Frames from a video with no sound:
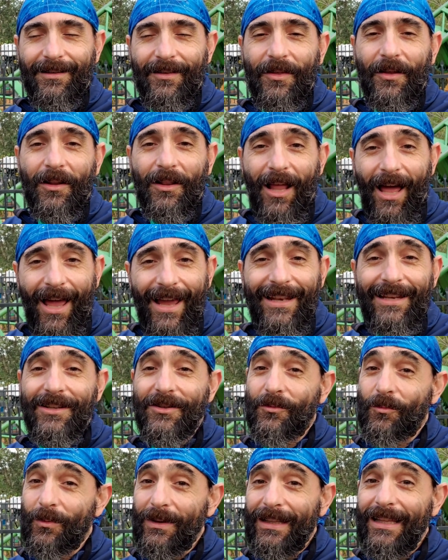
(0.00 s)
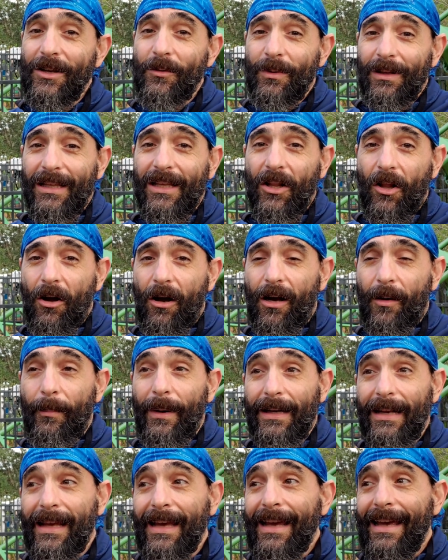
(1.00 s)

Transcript: the line is really long. But